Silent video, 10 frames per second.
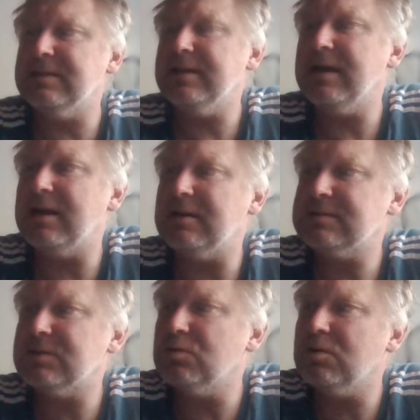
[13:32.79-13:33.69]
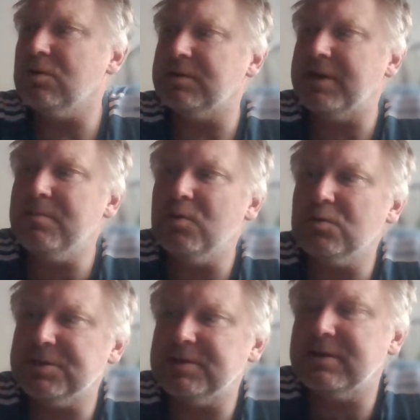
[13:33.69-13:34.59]
they are so-called
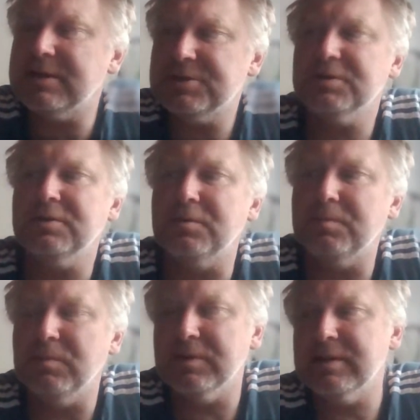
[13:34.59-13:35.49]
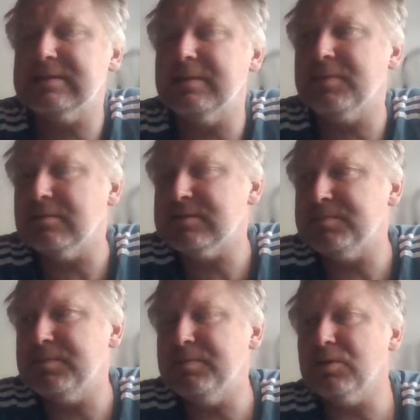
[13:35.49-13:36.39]
rainbow generation, or they sometimes
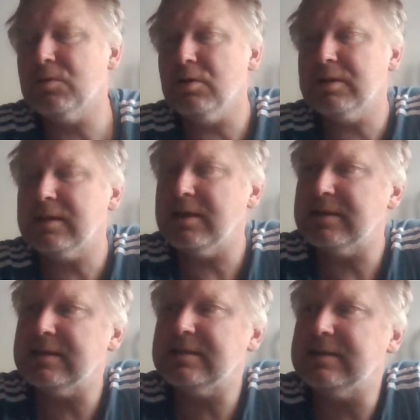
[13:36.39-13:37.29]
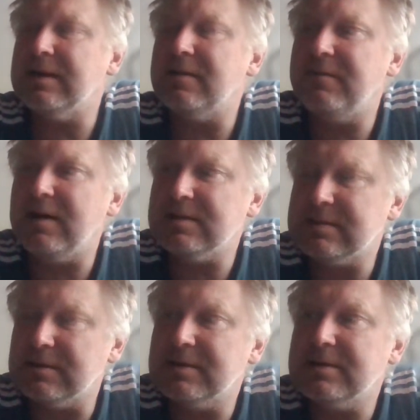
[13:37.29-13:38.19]
people call it like that. They are
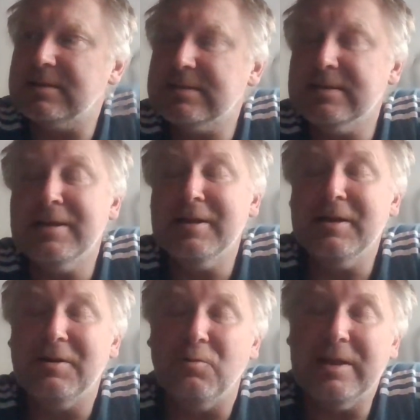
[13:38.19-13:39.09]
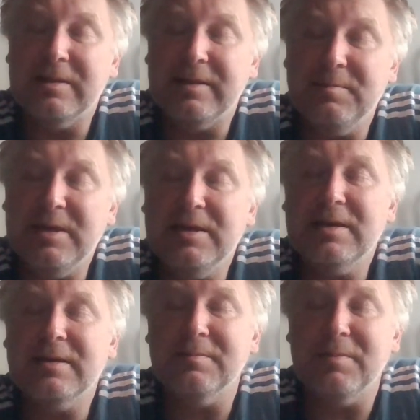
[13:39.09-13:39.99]
fast learners. When
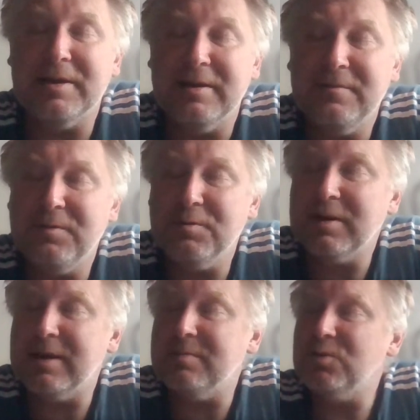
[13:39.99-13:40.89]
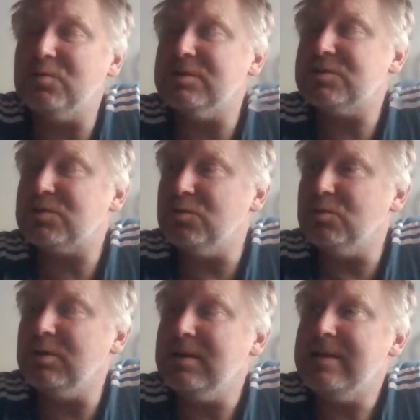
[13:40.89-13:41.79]
Timmy, my nephew, came to the
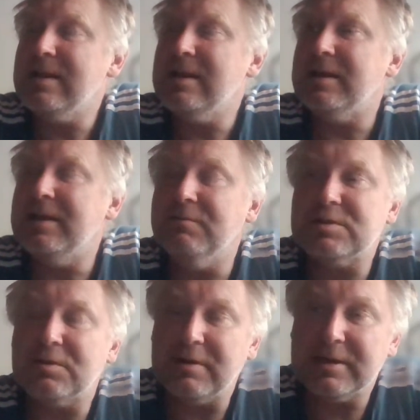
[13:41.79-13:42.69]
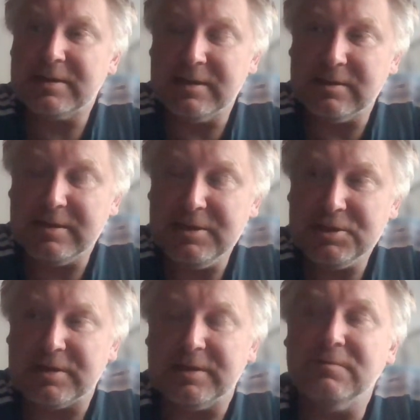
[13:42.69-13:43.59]
school, he was correcting the
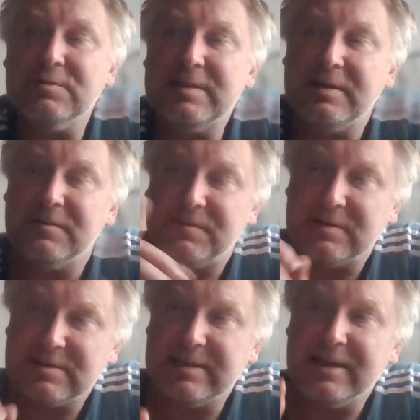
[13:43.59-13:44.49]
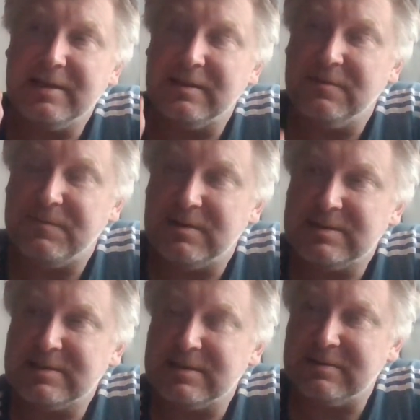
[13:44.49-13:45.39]
teacher. He was there the first day in the
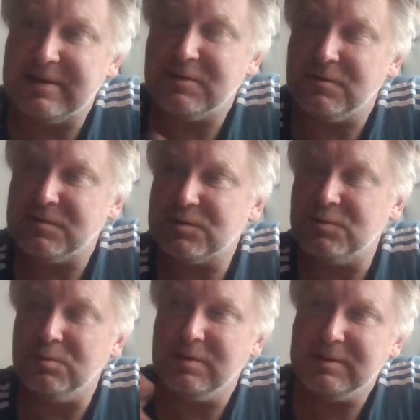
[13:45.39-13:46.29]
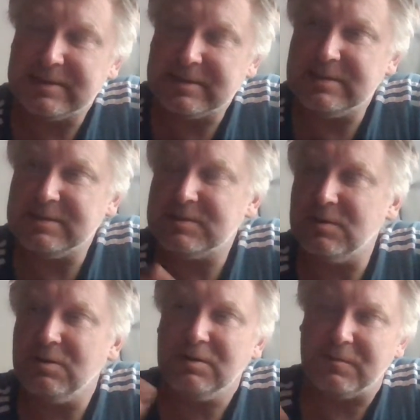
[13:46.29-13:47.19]
first grade of school, 6 years
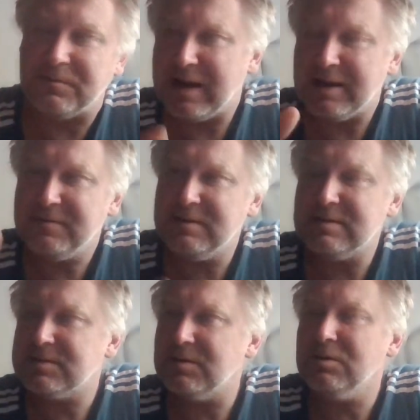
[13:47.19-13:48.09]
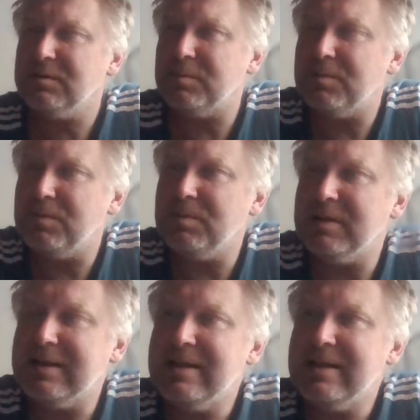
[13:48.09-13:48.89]
old, 5 years old probably,